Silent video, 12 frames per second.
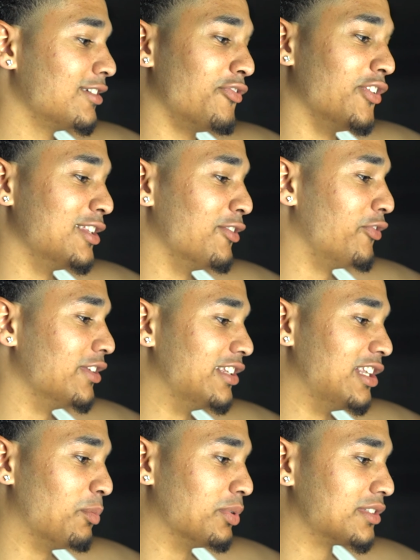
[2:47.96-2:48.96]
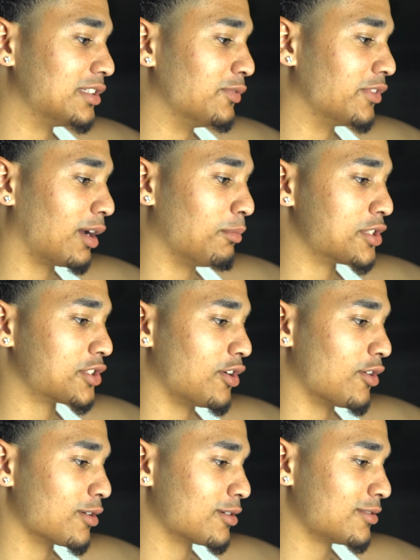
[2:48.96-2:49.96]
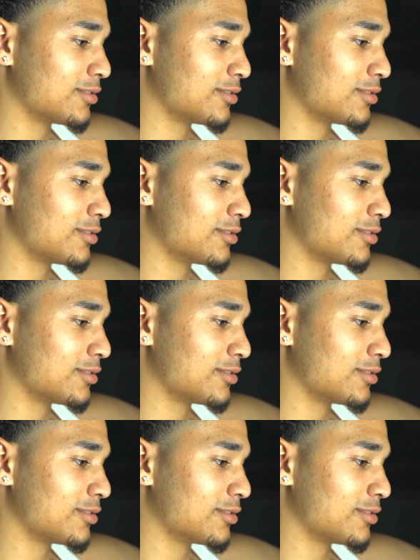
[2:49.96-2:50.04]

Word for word: 50 50 in the Pacific. I'm a shark.